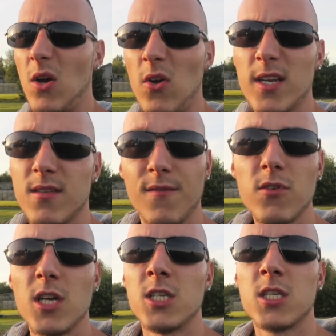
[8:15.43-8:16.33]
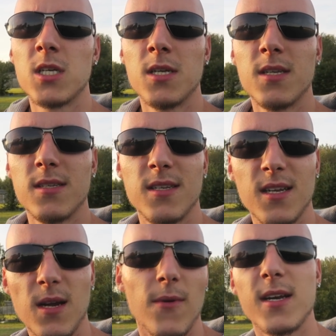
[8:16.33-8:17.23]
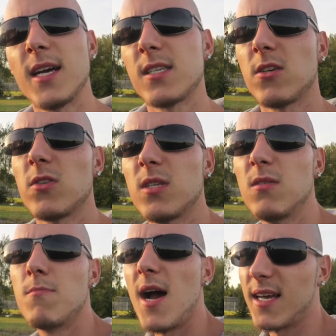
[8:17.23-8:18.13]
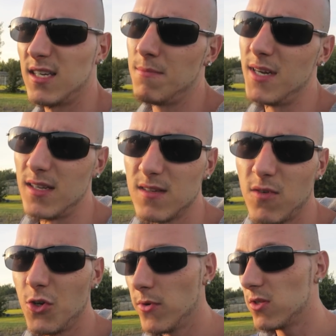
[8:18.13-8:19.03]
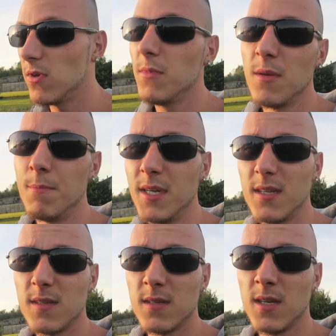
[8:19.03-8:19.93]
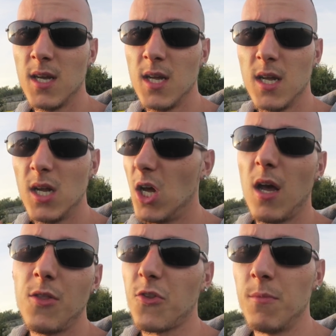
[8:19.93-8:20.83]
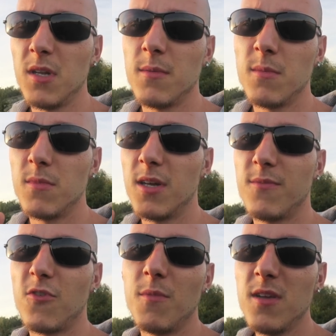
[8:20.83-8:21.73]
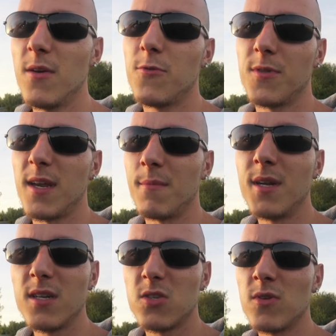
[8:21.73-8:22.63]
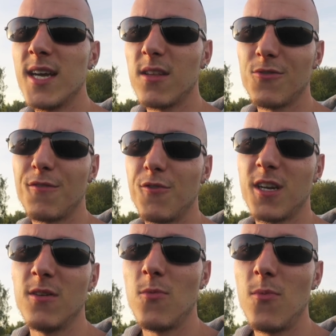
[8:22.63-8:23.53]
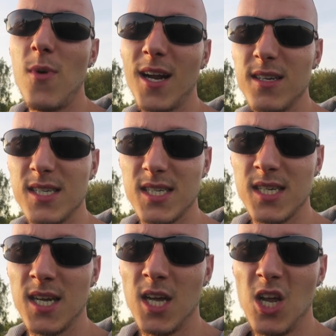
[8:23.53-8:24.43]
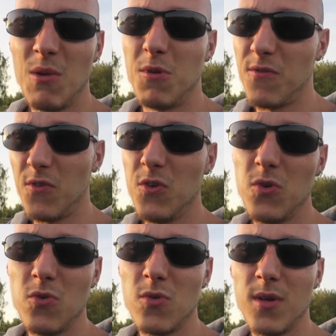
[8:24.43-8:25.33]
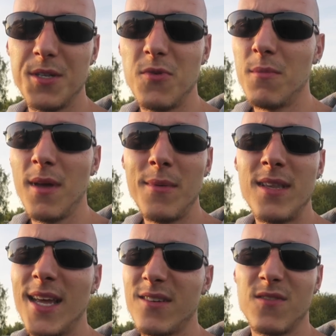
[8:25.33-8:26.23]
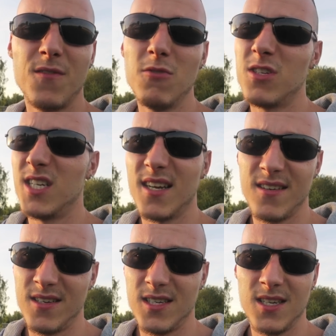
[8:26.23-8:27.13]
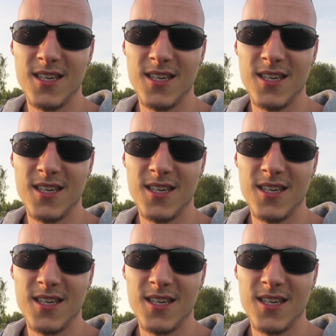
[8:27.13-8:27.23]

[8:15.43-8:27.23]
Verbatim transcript: all extra footage. Alright guys, I'm gonna see you back in a minute. For you it will be a minute. Uh, not a minute, but for me it will take minutes to get to the freaky wagons. But for you, it will maybe take a few seconds.